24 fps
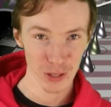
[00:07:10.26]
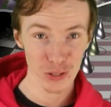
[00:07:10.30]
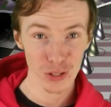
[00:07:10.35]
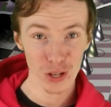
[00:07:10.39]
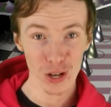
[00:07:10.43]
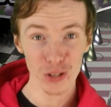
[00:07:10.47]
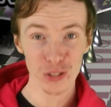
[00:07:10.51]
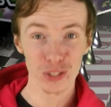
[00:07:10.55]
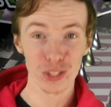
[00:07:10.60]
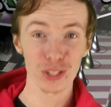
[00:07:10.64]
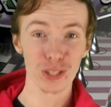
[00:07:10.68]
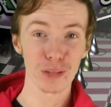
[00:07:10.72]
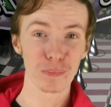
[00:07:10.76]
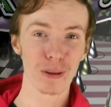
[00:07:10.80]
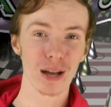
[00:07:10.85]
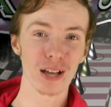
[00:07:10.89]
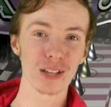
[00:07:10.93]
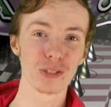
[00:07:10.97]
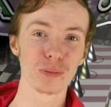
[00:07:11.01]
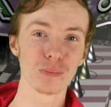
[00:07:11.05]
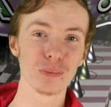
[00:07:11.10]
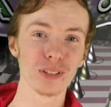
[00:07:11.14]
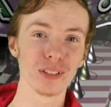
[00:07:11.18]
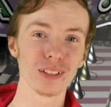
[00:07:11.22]
There's also the
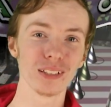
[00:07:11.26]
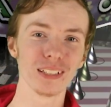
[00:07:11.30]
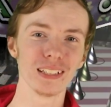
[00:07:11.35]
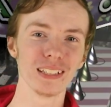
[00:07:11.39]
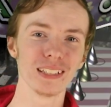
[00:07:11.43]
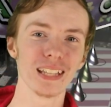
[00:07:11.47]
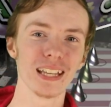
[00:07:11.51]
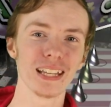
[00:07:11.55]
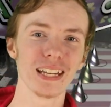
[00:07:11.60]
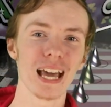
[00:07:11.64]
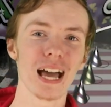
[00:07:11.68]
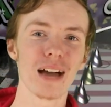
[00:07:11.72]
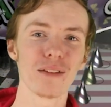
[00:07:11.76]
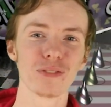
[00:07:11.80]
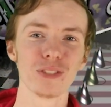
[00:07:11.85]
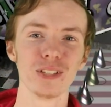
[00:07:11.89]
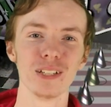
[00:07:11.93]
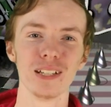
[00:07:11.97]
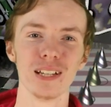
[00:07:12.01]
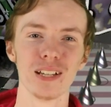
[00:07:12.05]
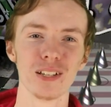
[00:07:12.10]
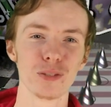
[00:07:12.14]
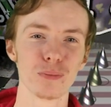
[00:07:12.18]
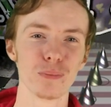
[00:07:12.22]
possibility that
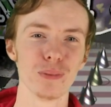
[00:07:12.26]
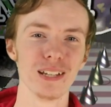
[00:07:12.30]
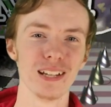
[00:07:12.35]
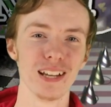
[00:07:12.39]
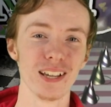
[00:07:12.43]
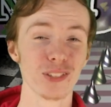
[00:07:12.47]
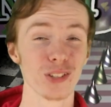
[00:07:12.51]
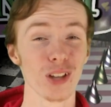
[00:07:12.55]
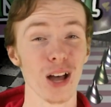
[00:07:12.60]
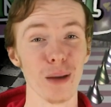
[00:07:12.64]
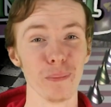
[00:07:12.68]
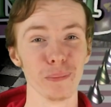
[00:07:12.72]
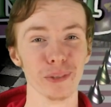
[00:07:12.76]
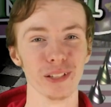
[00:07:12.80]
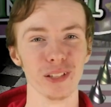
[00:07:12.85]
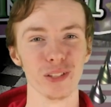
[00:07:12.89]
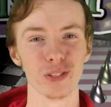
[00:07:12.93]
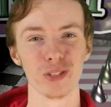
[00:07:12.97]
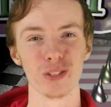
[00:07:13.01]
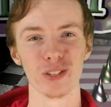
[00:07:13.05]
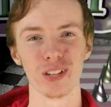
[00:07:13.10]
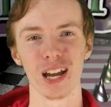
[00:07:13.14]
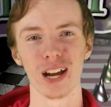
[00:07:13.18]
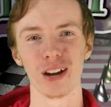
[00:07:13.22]
Afton has been a zombie
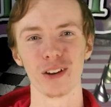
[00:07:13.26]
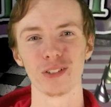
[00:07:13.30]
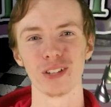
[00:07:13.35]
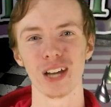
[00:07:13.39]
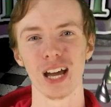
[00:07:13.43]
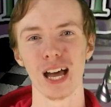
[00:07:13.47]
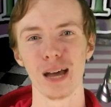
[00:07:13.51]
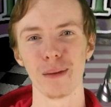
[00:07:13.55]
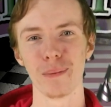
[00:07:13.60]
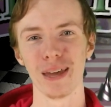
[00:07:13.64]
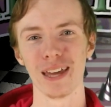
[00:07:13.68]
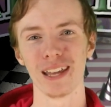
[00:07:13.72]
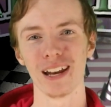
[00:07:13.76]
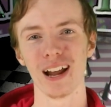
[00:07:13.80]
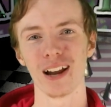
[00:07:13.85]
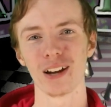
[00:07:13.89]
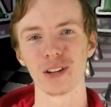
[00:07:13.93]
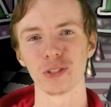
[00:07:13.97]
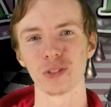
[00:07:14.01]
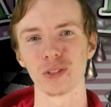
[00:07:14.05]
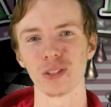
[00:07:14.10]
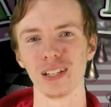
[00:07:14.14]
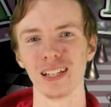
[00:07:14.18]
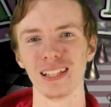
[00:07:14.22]
this entire time, and
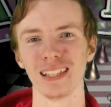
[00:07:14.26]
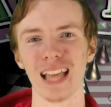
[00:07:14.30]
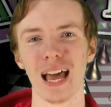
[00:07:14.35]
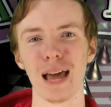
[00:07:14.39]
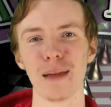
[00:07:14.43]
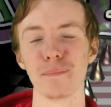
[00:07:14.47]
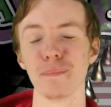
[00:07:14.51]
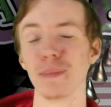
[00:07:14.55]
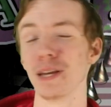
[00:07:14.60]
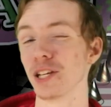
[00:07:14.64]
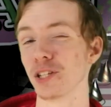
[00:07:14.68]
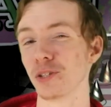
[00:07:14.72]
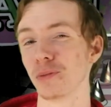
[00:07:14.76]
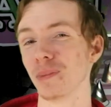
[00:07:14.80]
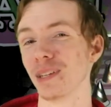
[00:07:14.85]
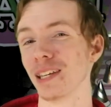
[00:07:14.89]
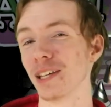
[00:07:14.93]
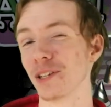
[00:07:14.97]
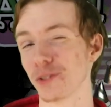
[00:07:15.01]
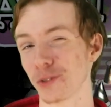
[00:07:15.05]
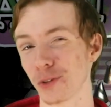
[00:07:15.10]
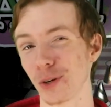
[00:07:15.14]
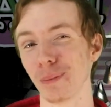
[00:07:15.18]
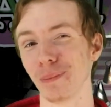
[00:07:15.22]
honestly, that makes me
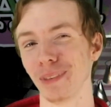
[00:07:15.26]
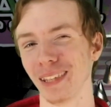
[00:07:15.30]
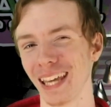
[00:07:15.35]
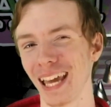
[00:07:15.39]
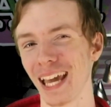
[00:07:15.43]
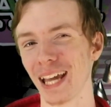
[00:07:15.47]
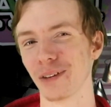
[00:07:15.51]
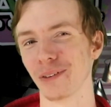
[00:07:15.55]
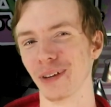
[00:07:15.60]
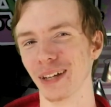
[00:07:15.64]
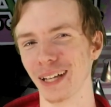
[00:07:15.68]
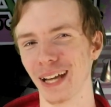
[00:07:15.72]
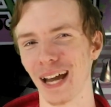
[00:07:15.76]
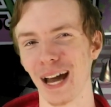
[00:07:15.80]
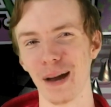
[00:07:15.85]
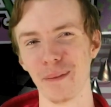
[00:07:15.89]
extremely angry.